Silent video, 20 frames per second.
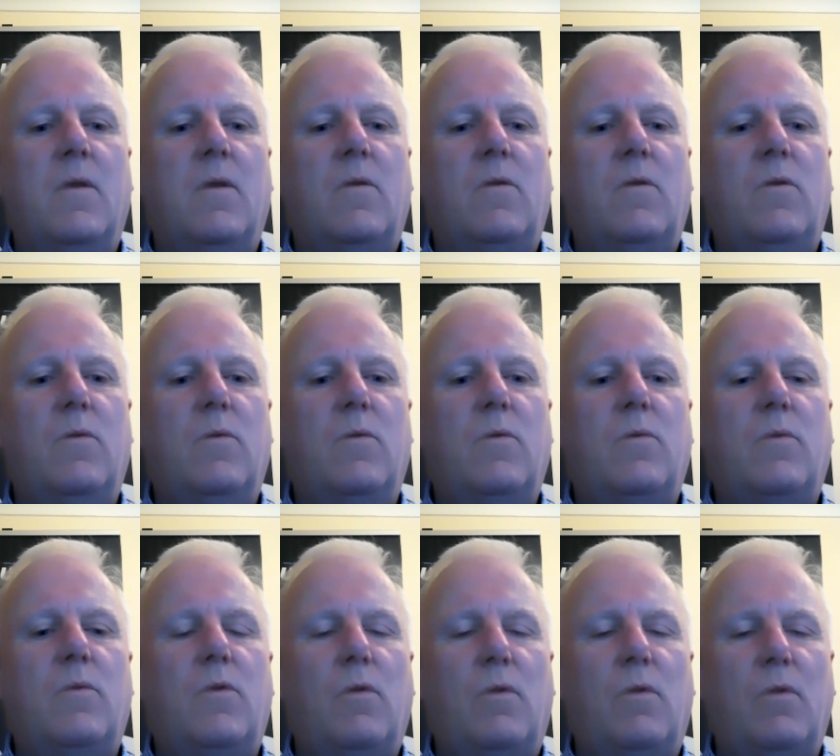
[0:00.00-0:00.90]
you
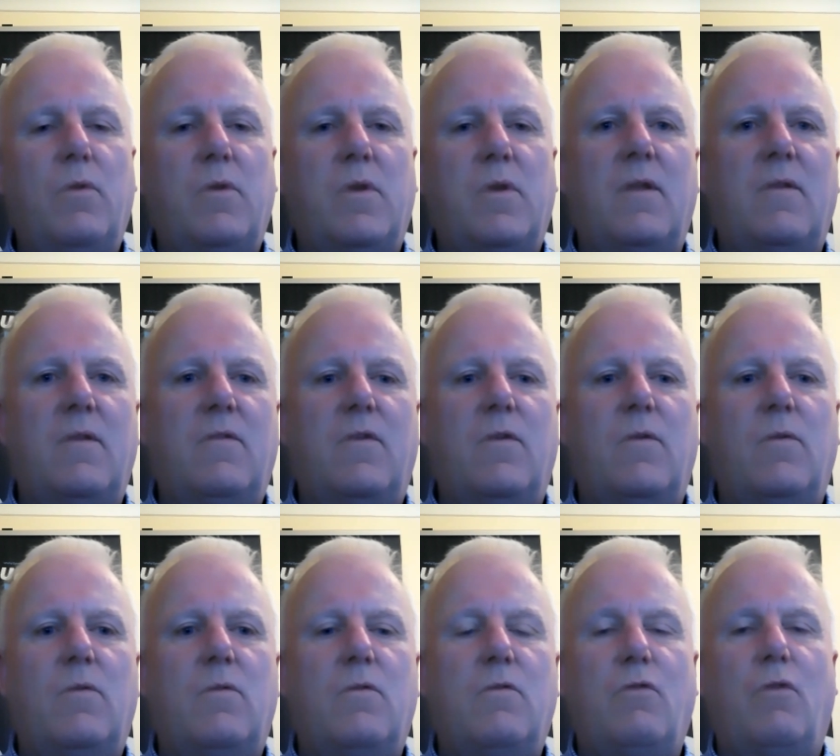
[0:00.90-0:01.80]
you're looking
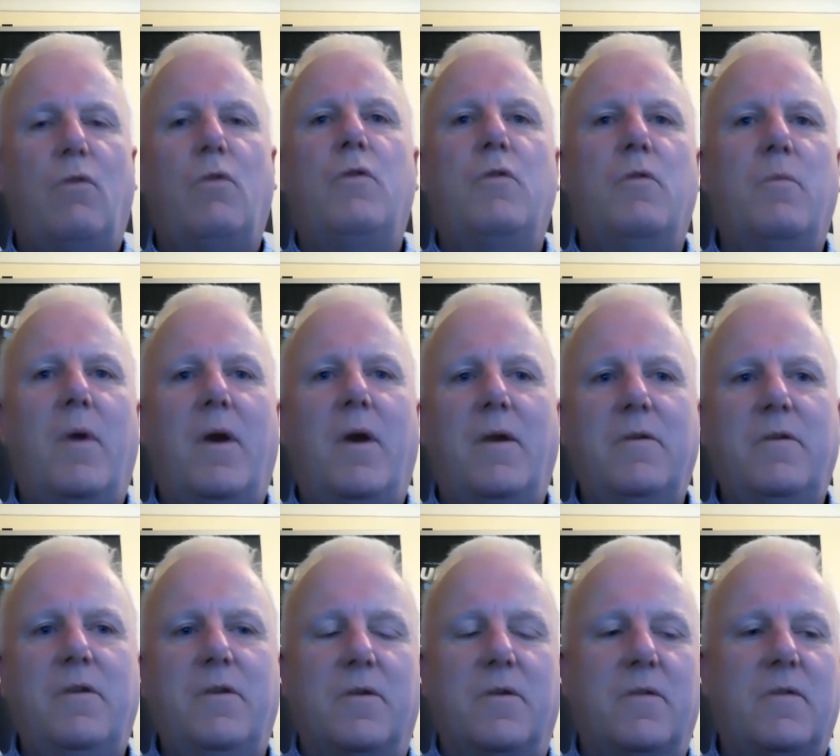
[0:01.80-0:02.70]
to grow your
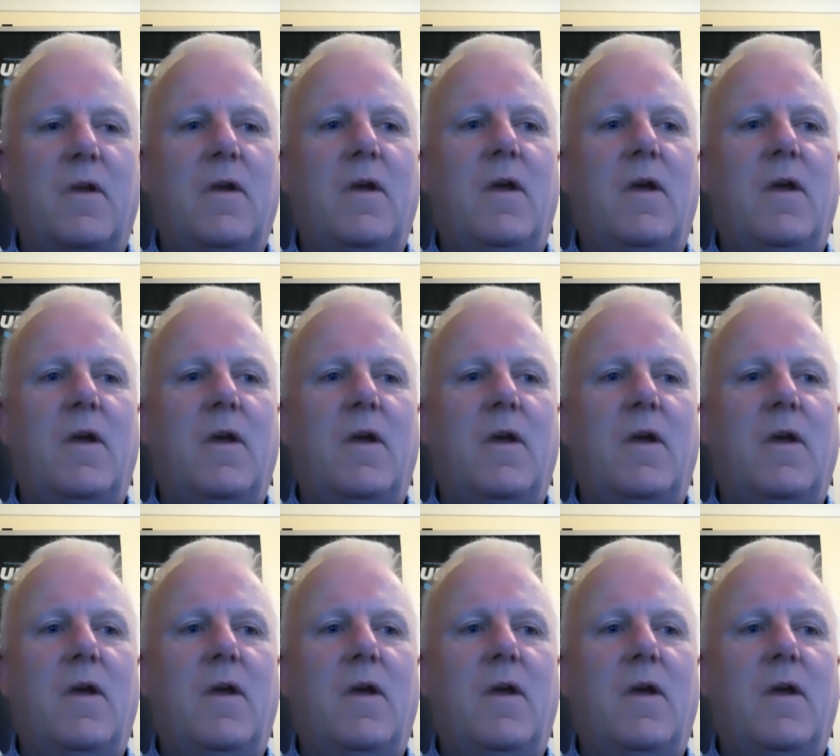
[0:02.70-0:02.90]
market